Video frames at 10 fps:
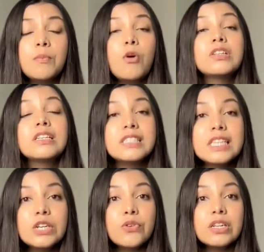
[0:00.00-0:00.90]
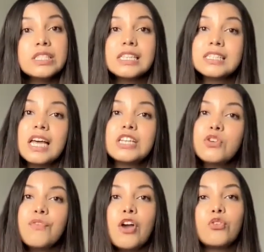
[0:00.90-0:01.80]
about the secrets and science
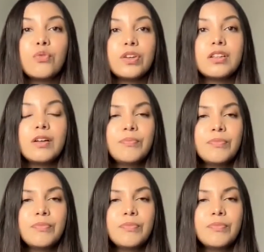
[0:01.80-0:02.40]
of Ayurveda.